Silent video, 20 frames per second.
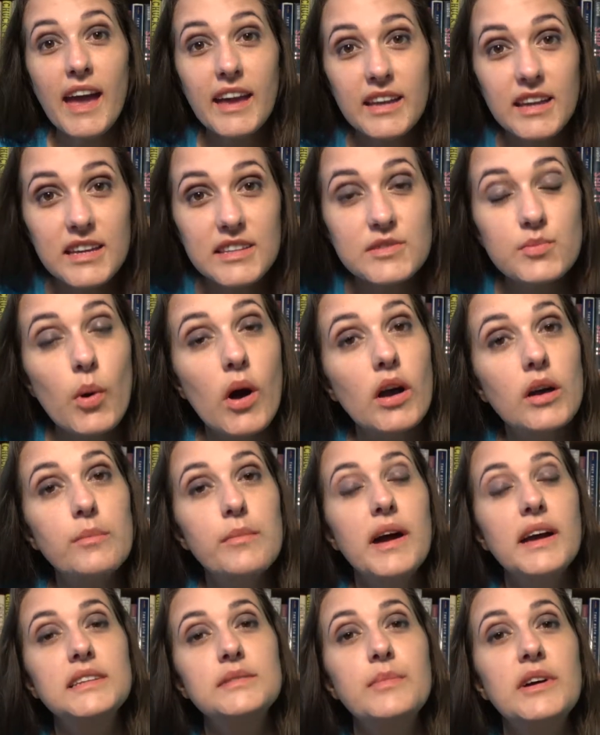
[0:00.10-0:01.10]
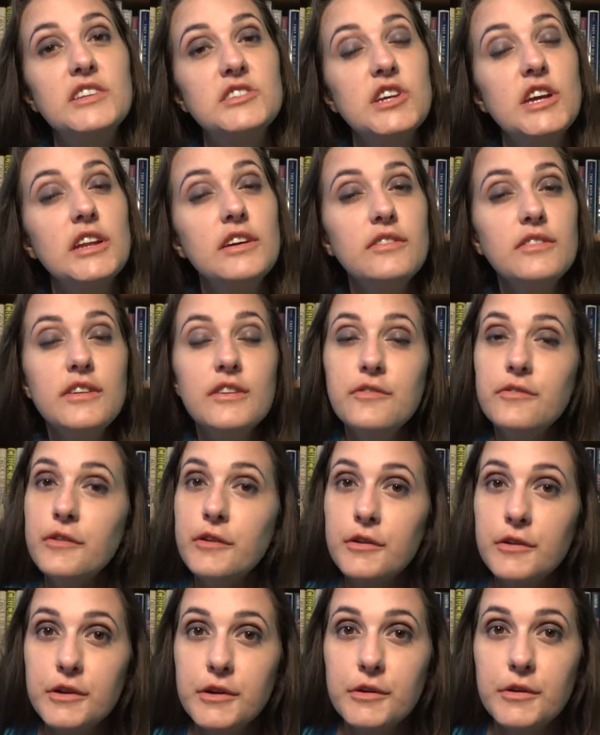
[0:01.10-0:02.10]
kids, welcome back to my channel. If
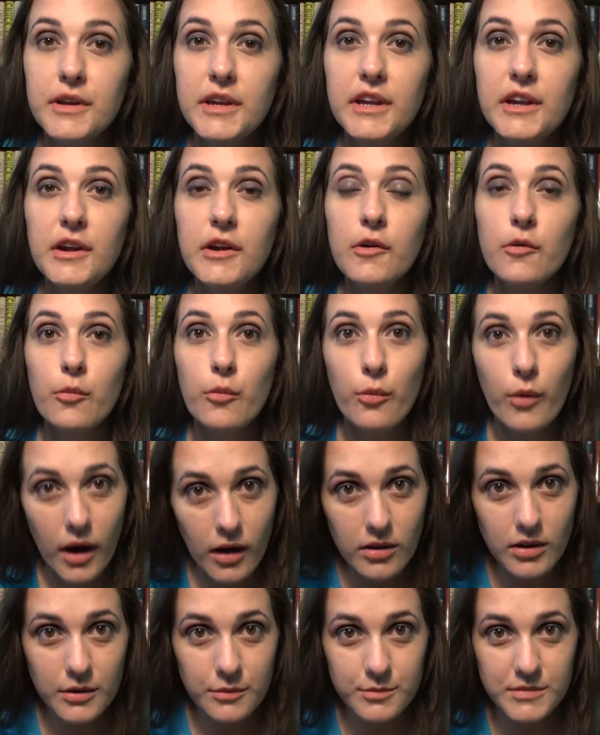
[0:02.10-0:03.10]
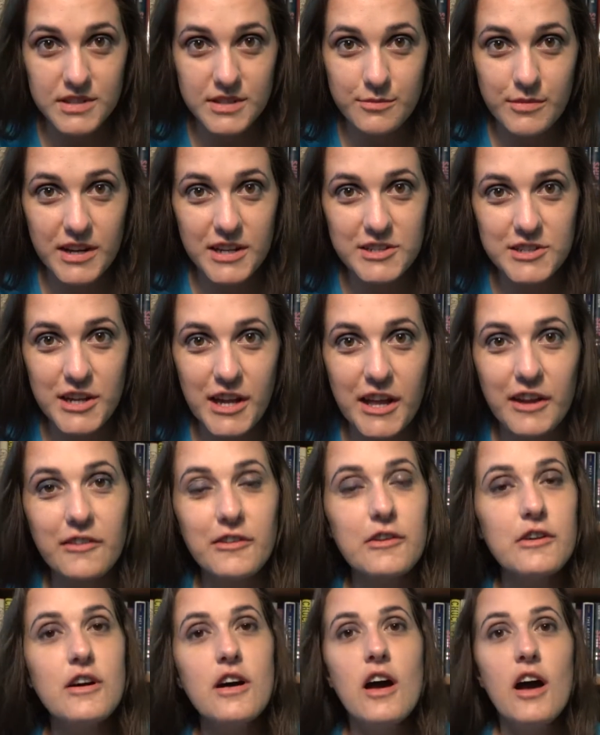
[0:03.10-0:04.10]
you're new here, welcome to my
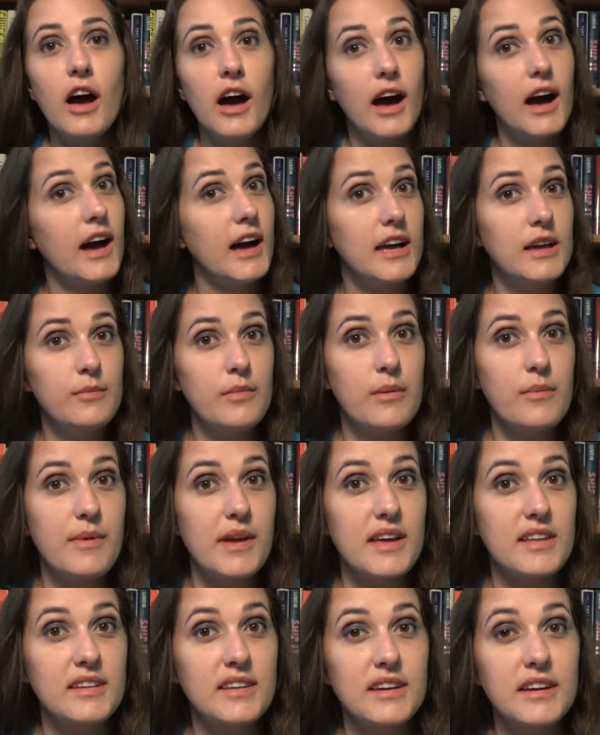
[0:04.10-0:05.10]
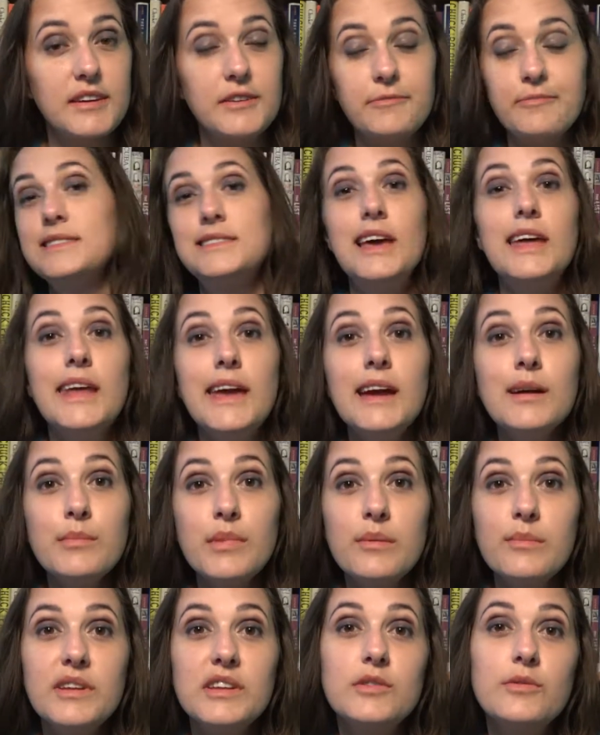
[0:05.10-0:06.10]
channel. I'm Amanda. Today I'm going
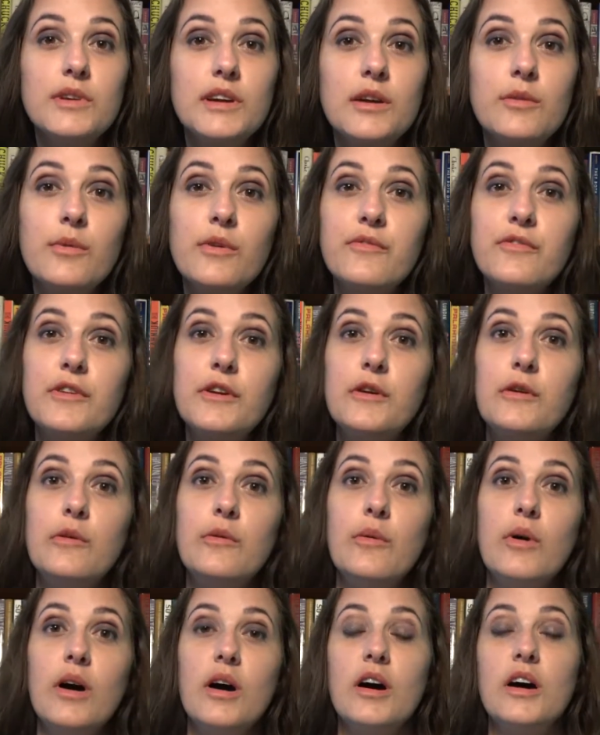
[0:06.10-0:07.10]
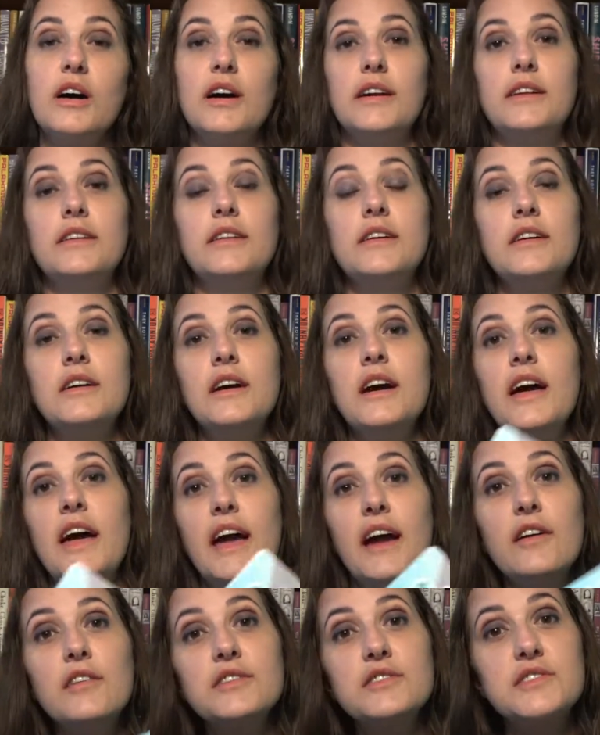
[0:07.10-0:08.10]
to be doing a review on
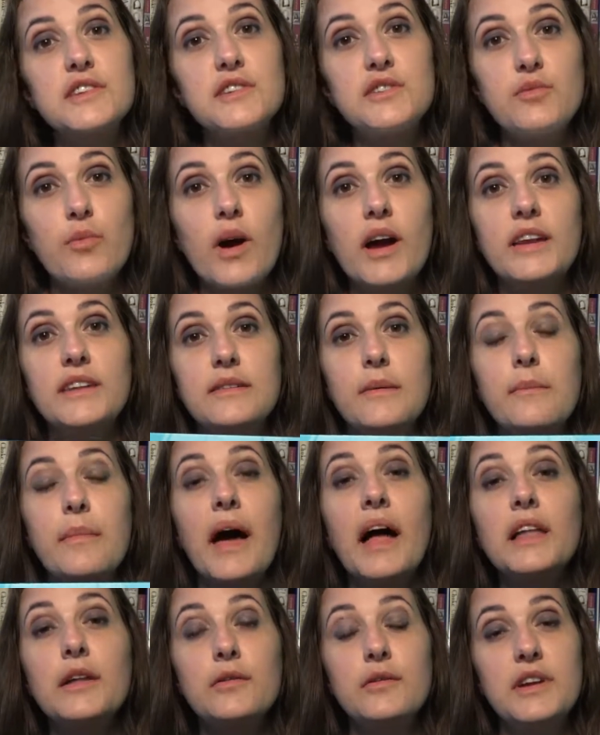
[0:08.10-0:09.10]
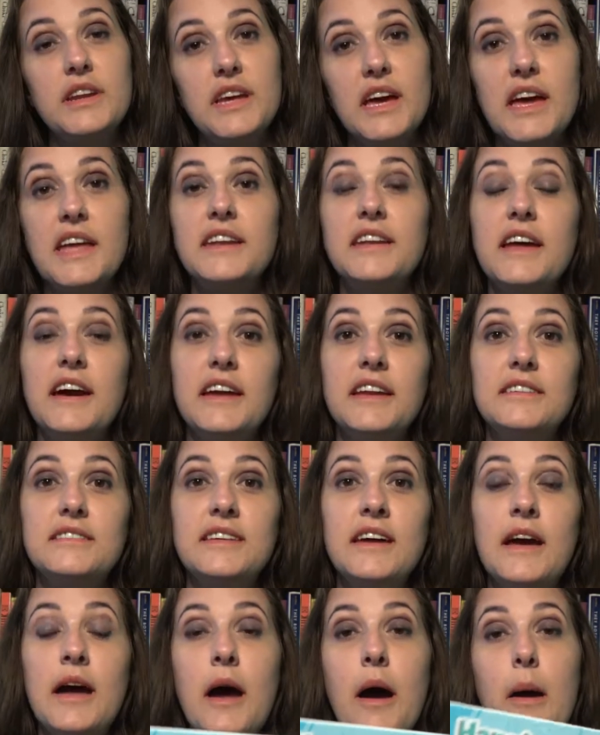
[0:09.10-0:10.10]
Harrison, Dwight, Ballerina, and Knight
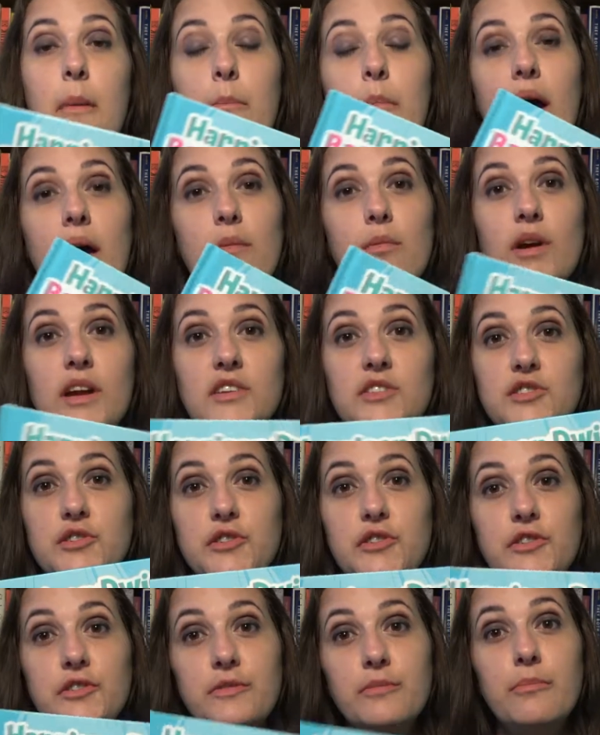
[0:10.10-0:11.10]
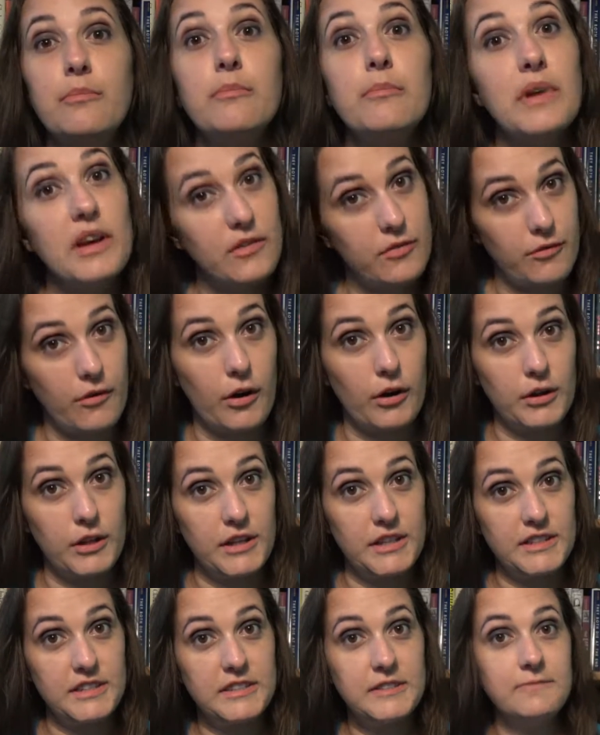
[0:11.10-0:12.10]
by Rachel
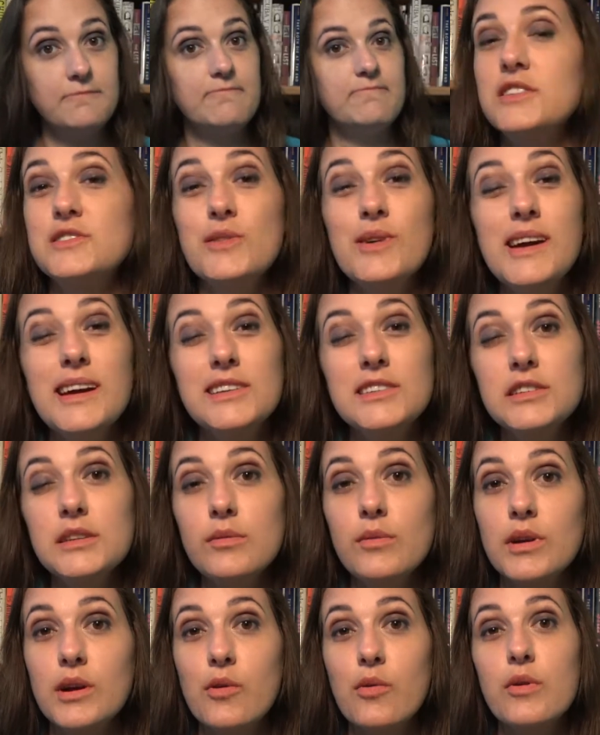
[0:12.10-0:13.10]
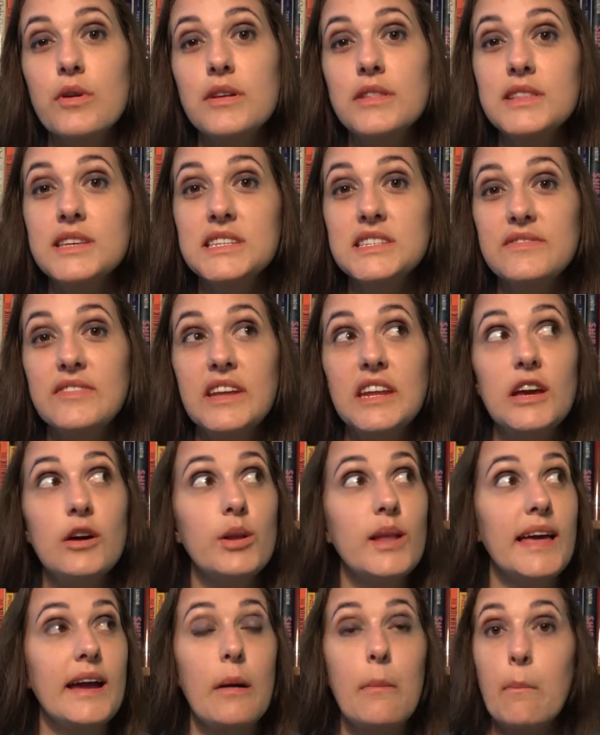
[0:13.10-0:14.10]
McFarland. So I actually recorded this video
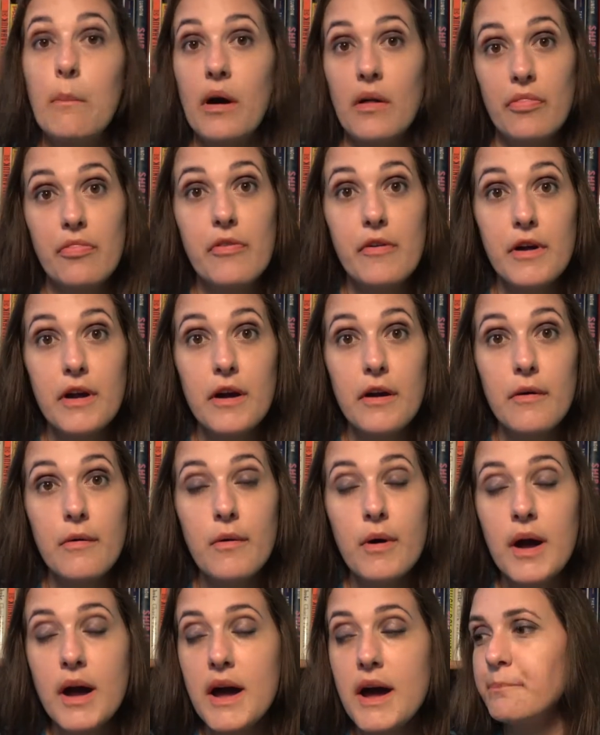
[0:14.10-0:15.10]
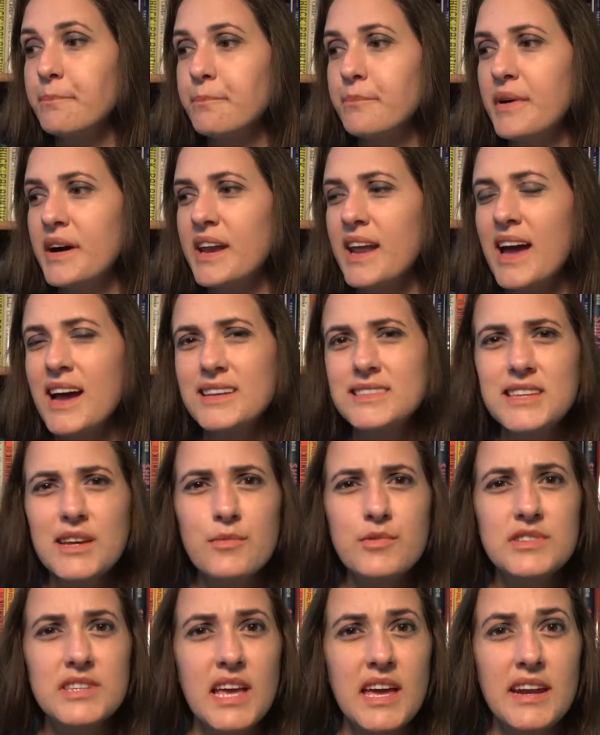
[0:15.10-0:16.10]
like a month ago, but as I
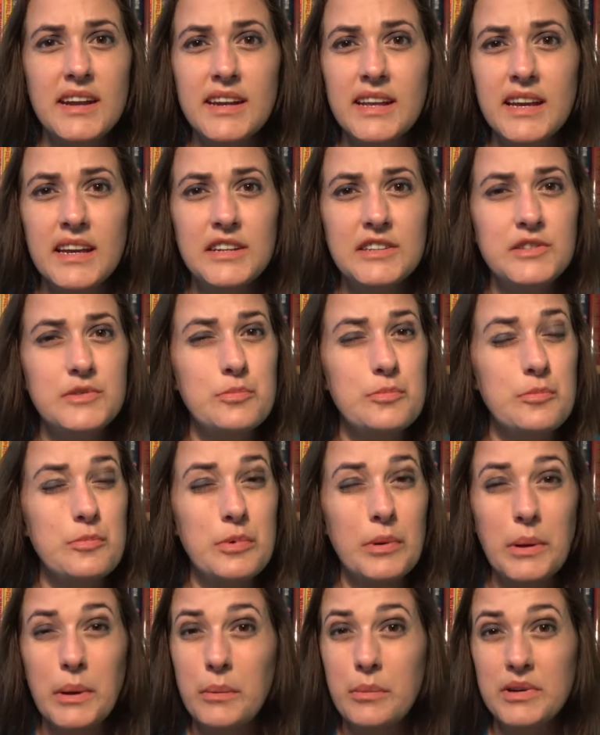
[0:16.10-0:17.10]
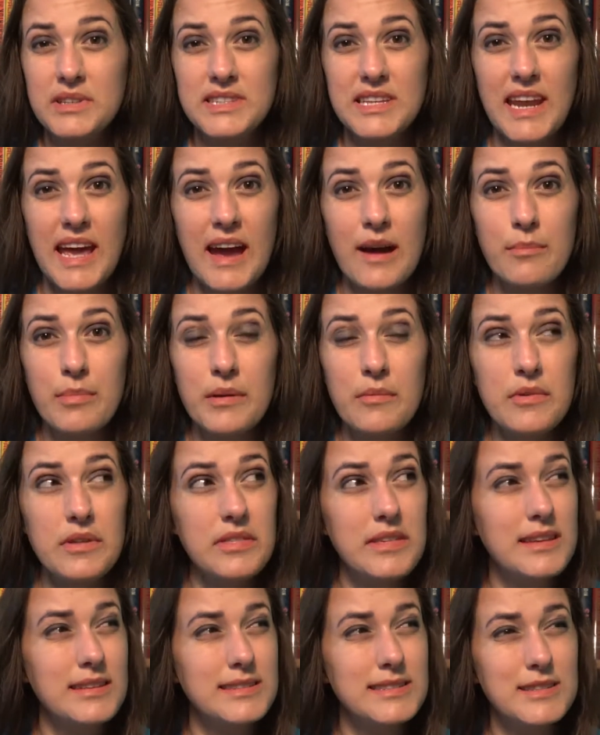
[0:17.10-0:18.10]
was editing, I just really wasn't happy with
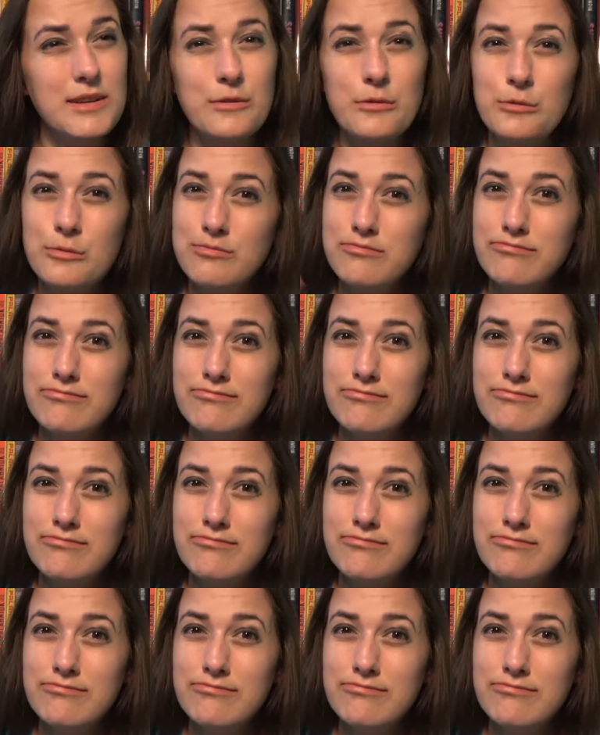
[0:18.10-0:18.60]
it, so